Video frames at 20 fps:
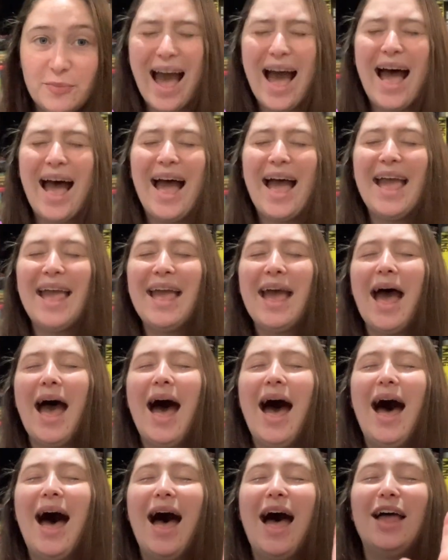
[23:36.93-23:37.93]
I
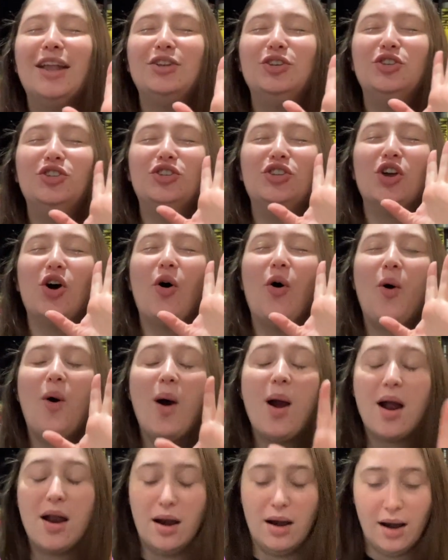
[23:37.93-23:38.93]

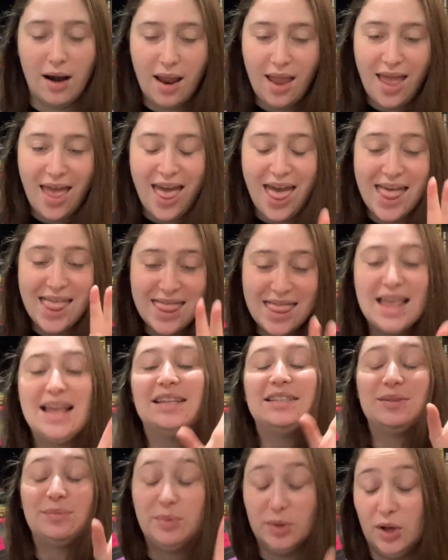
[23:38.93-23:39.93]
adore
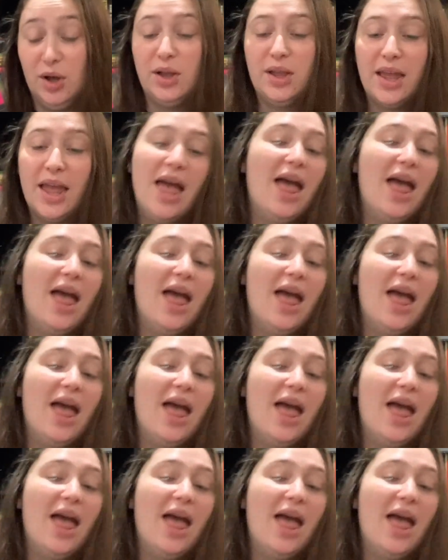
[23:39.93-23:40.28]
this book.